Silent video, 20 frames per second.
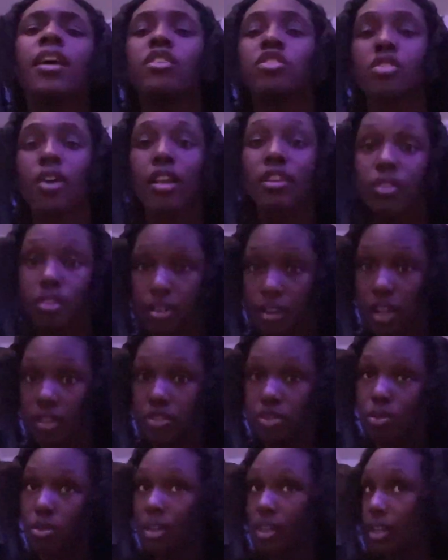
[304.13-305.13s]
So I do the dollar
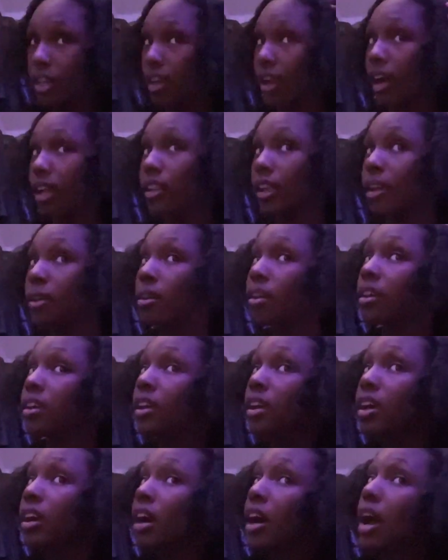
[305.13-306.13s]
store and I got like
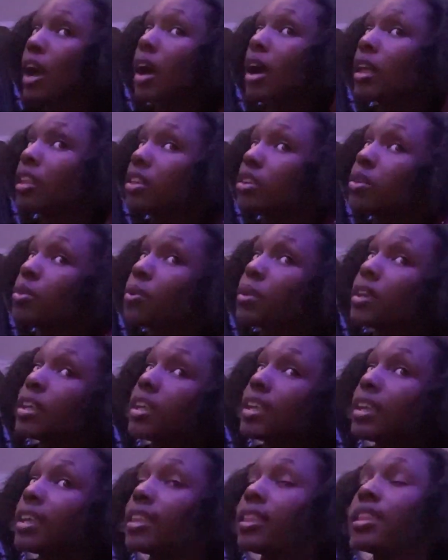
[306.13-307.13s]
a little
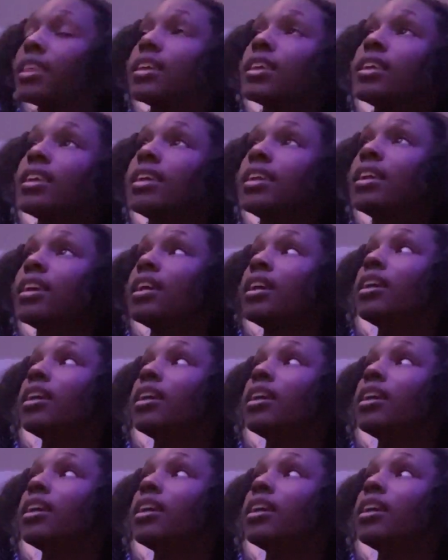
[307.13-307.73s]
kit thingy